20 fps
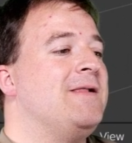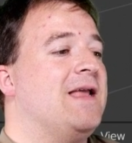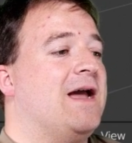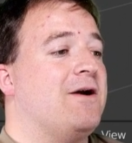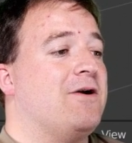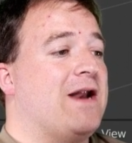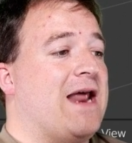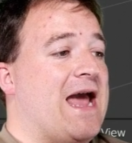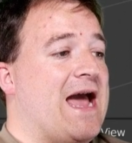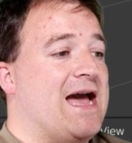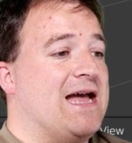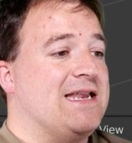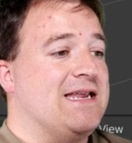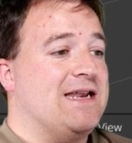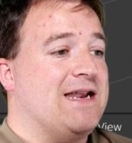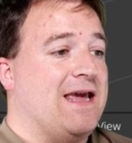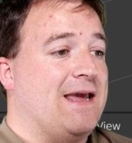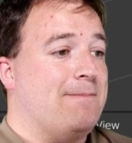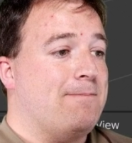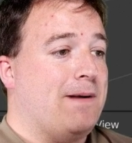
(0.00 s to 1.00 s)
I'm going to add
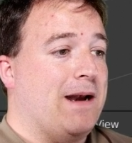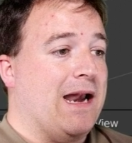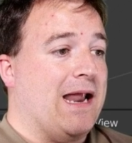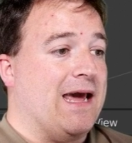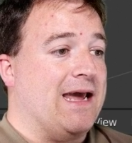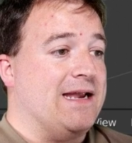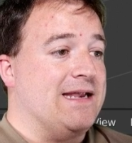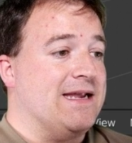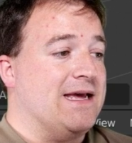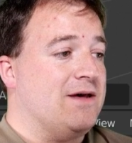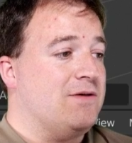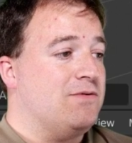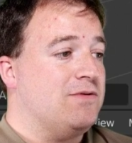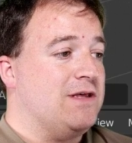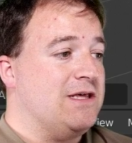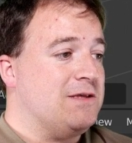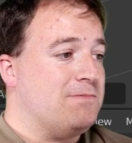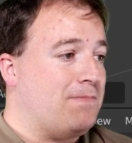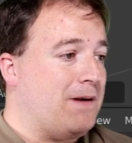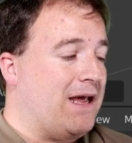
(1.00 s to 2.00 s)
in a plane. Now,
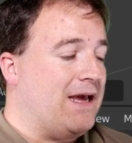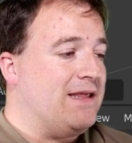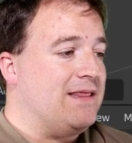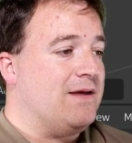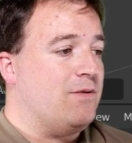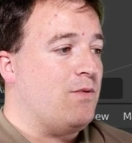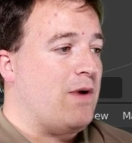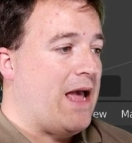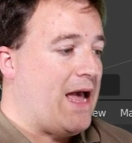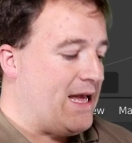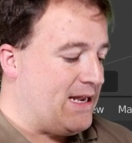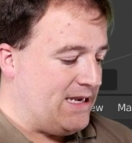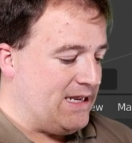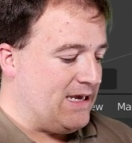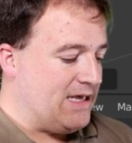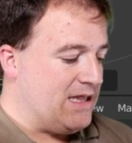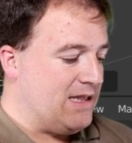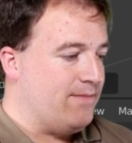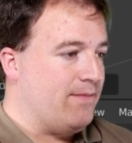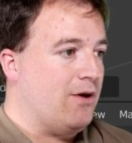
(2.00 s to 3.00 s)
this plane that we're adding
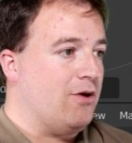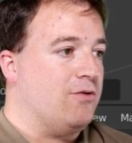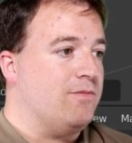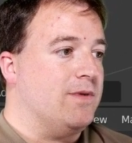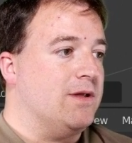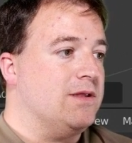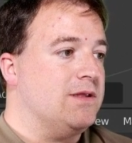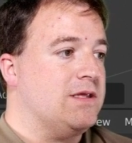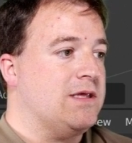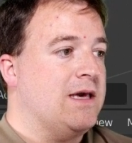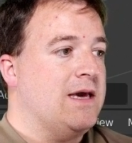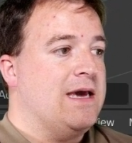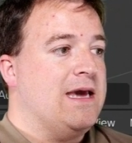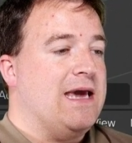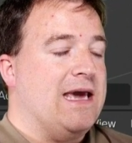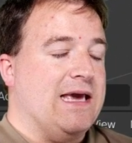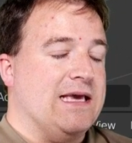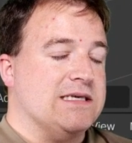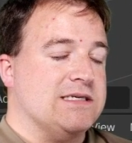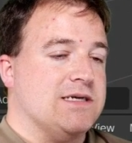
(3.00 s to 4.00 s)
at the moment
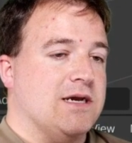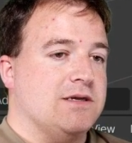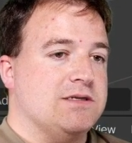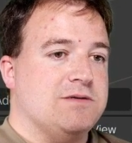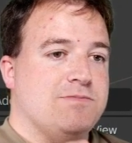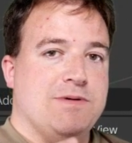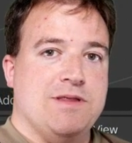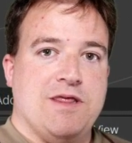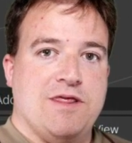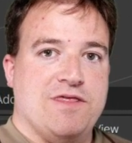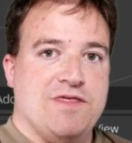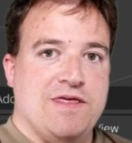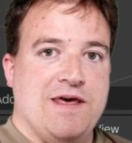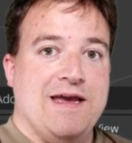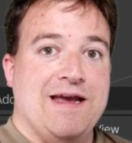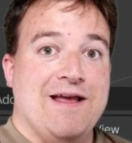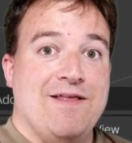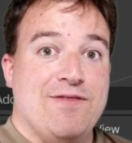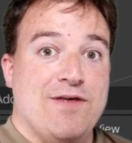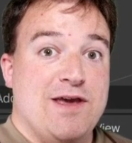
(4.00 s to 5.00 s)
is going to be the
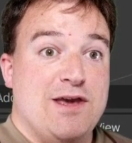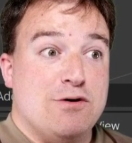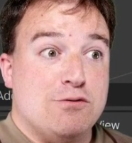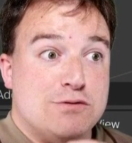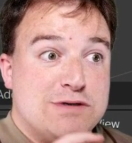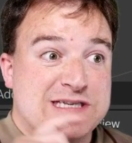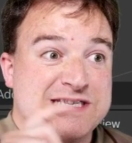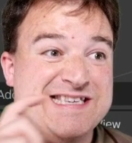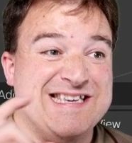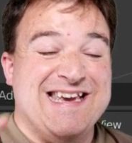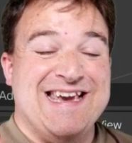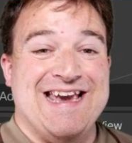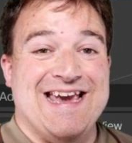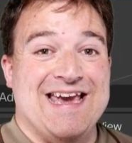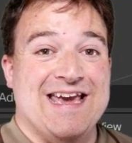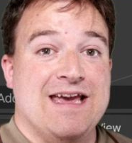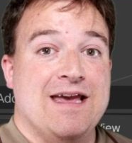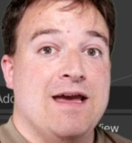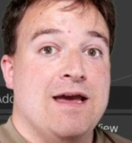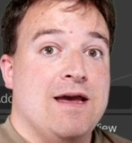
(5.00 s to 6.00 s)
thing that you're
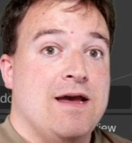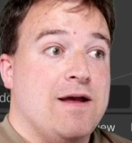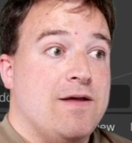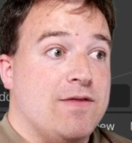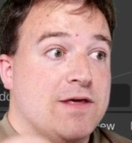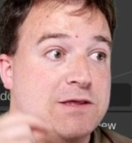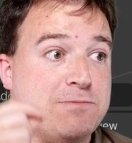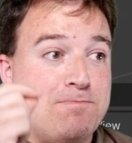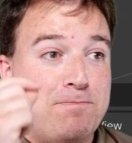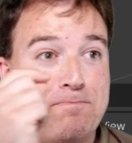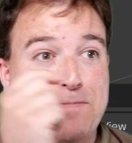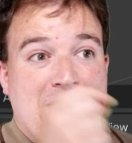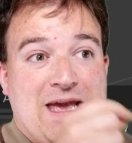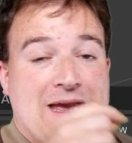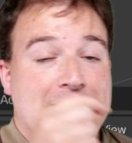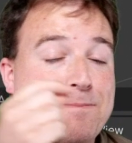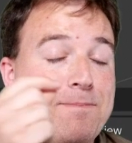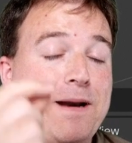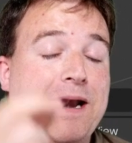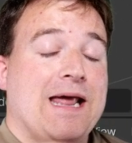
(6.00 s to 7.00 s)
seeing that's
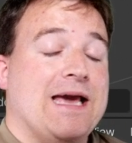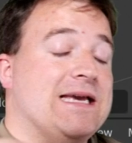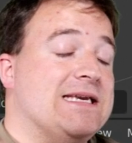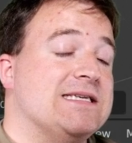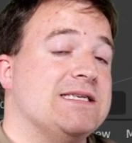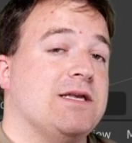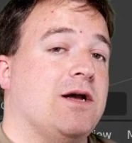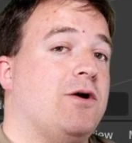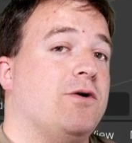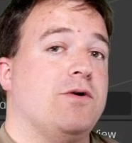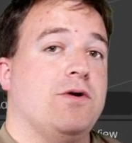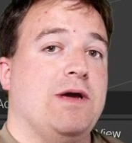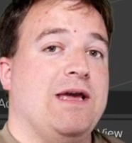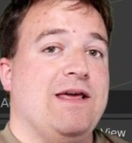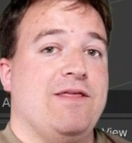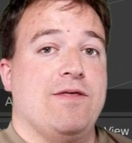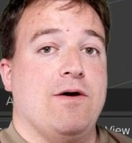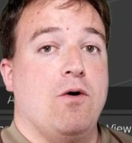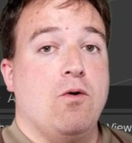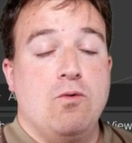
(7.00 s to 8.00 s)
being placed on
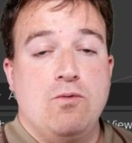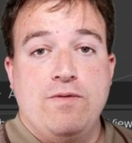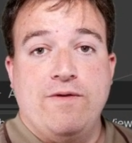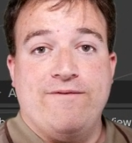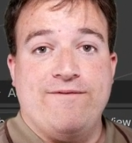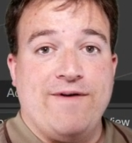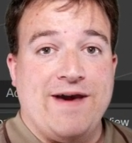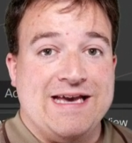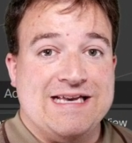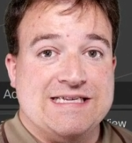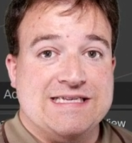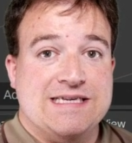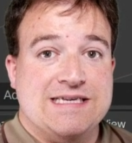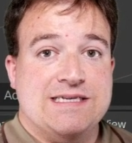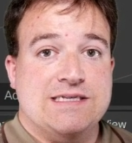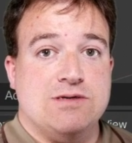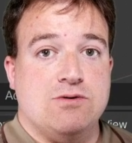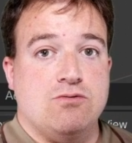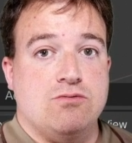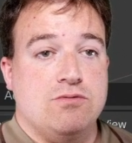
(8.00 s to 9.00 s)
either all the
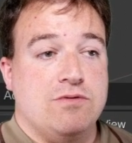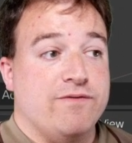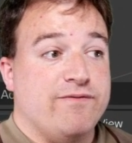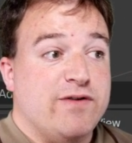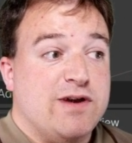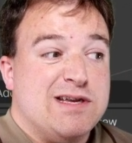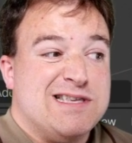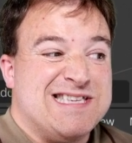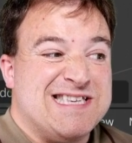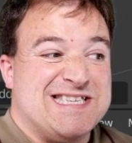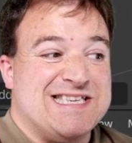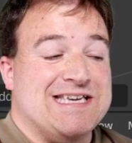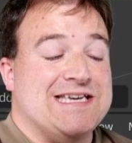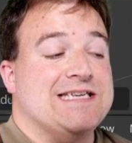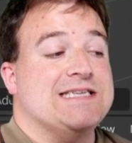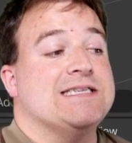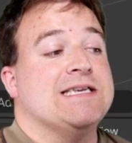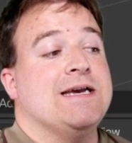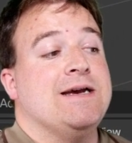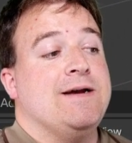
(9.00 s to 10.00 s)
faces or all the
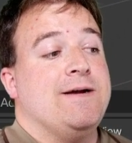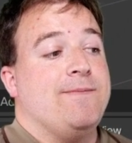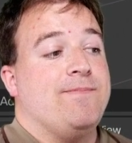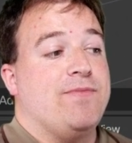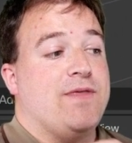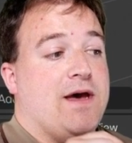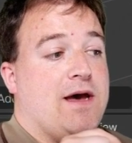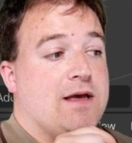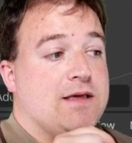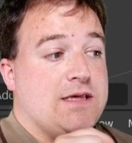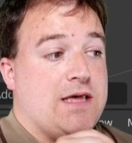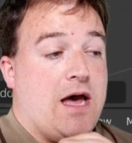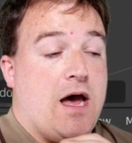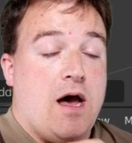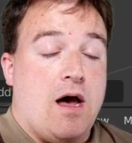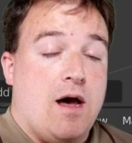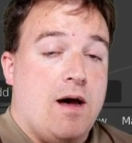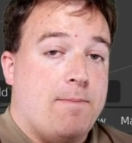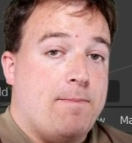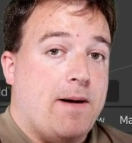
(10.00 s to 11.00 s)
vertices that
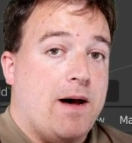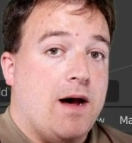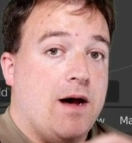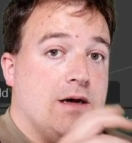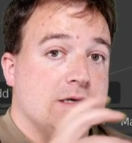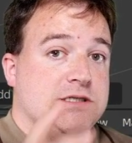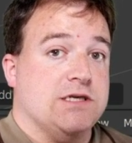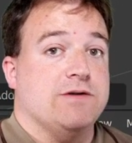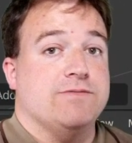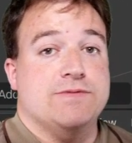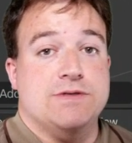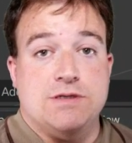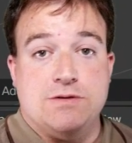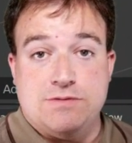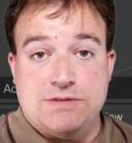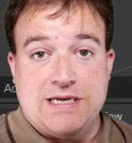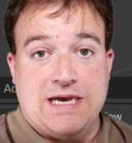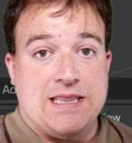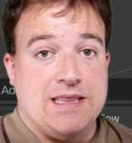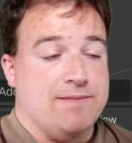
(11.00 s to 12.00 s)
are part of
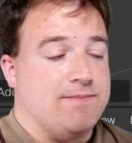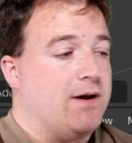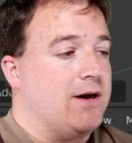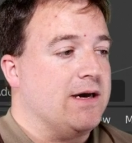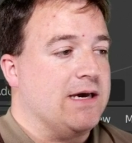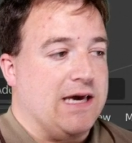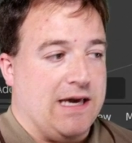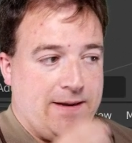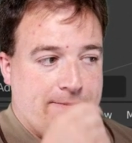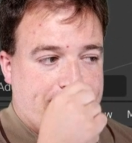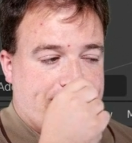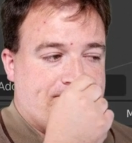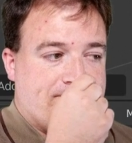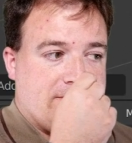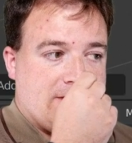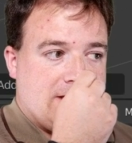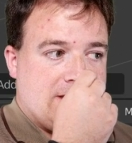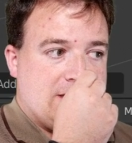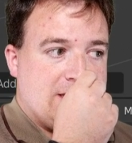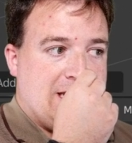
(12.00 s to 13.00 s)
Suzanne the monkey.
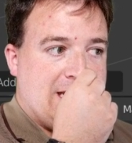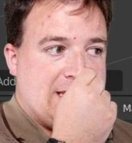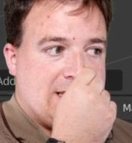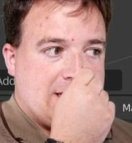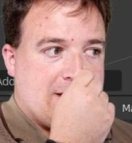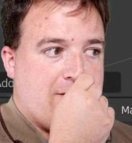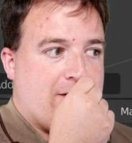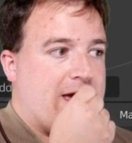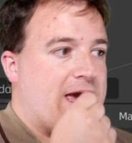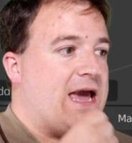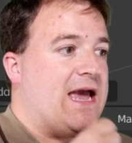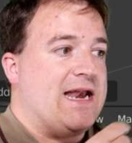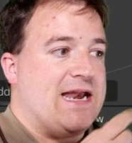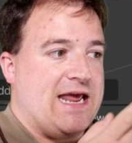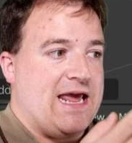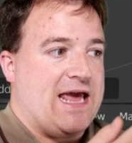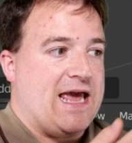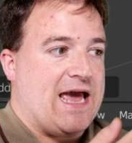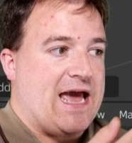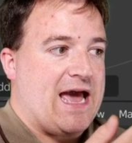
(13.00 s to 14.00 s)
So let's go ahead
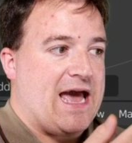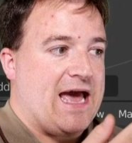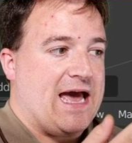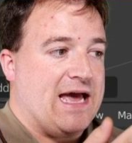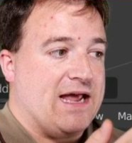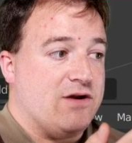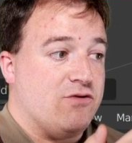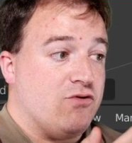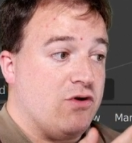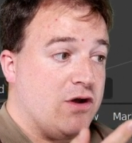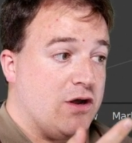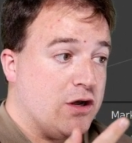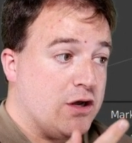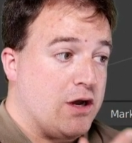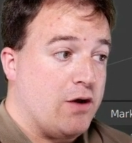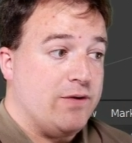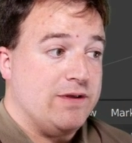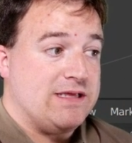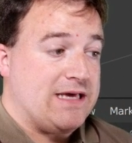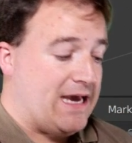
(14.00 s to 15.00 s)
here and
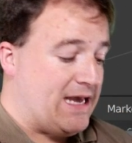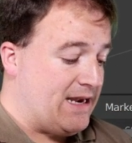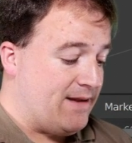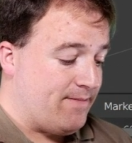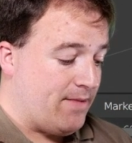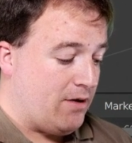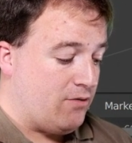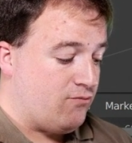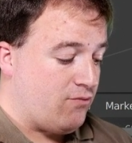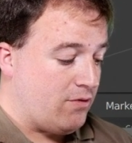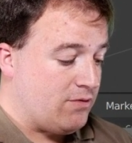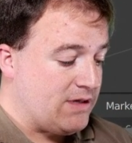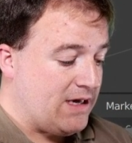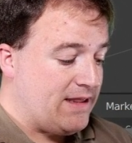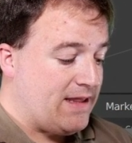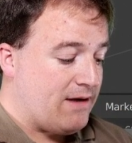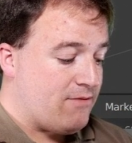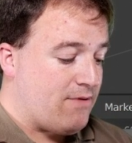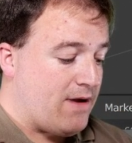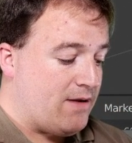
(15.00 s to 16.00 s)
go into edit mode, rotate
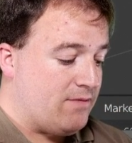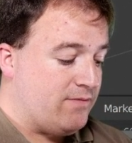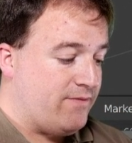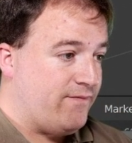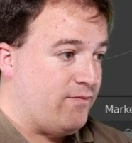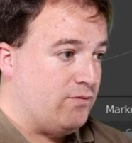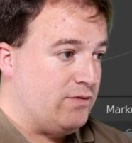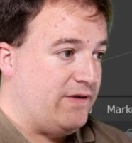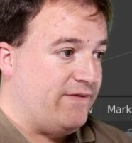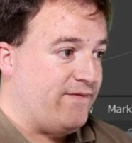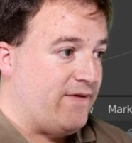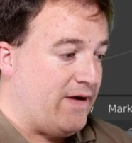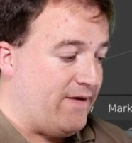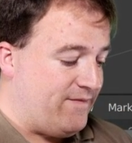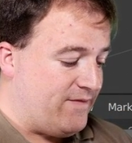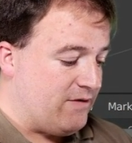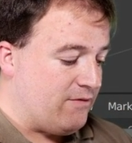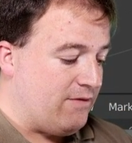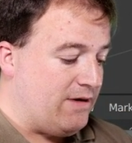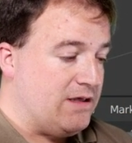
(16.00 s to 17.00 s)
that around 45
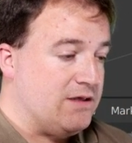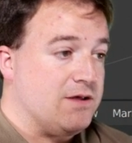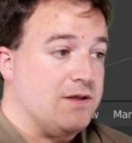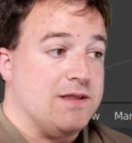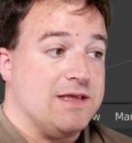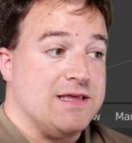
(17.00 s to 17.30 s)
degrees on the